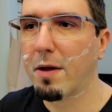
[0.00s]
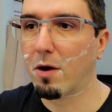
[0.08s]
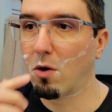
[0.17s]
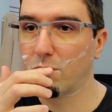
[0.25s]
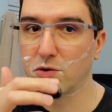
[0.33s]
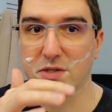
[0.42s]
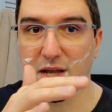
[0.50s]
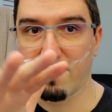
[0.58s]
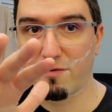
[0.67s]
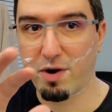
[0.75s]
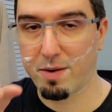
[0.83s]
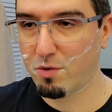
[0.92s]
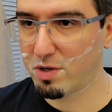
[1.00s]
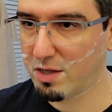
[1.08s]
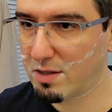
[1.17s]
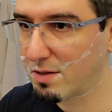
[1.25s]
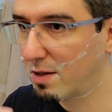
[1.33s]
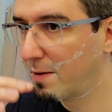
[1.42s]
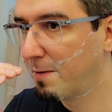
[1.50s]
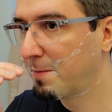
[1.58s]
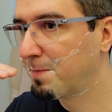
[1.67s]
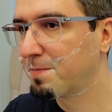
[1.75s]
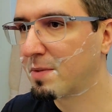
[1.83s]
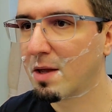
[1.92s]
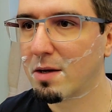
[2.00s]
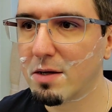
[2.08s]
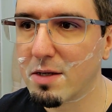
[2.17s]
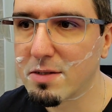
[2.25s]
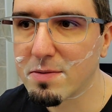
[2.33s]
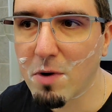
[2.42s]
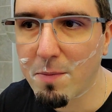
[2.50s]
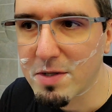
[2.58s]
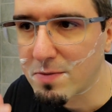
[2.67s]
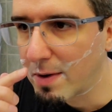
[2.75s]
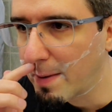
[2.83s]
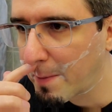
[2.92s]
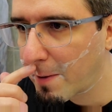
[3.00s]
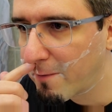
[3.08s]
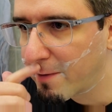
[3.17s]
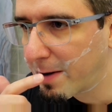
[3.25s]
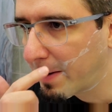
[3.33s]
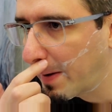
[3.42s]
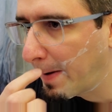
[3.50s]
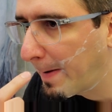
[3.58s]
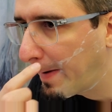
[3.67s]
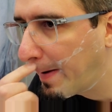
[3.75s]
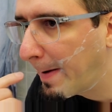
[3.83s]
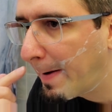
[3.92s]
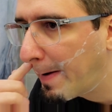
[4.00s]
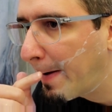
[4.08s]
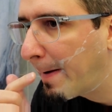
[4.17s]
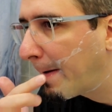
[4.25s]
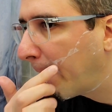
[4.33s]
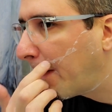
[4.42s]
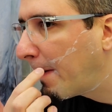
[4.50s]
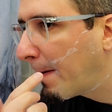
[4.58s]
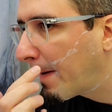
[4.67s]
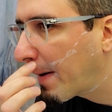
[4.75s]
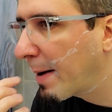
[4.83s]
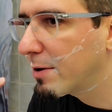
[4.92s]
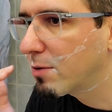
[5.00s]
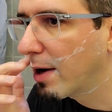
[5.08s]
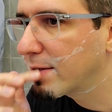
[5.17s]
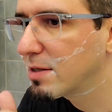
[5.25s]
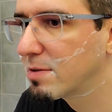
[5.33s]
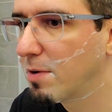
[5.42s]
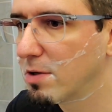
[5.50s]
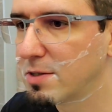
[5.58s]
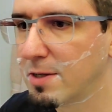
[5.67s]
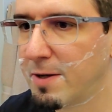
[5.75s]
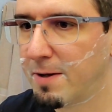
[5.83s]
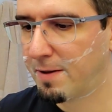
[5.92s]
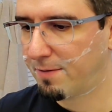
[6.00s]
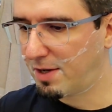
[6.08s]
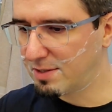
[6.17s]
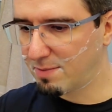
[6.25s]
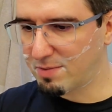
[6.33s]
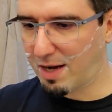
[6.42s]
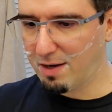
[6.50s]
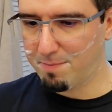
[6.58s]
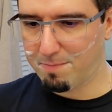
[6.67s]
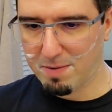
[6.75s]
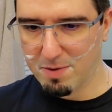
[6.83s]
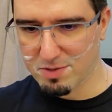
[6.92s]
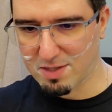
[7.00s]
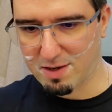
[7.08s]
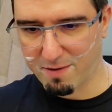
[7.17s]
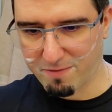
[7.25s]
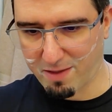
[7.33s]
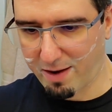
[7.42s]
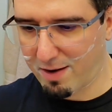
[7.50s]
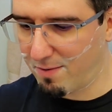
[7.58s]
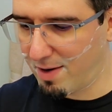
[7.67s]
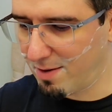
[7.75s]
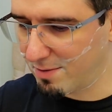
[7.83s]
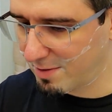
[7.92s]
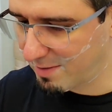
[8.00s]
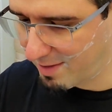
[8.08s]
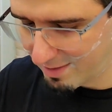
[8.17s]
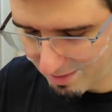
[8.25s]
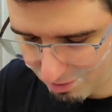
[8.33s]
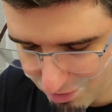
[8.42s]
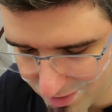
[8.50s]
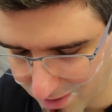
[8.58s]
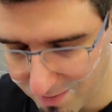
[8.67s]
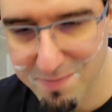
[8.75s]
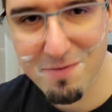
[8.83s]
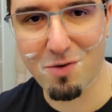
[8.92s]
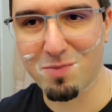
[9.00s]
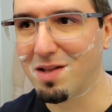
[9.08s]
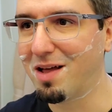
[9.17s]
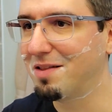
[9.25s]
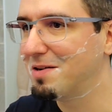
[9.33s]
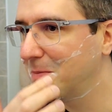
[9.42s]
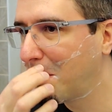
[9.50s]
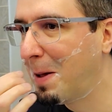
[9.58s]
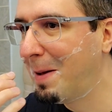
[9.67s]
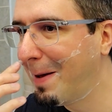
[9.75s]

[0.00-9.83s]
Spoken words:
I hope to stay in frame within these moments where I'm covering the hard to access spots. There's some tiny bubbles that are flying around. That's interesting, from the ladder.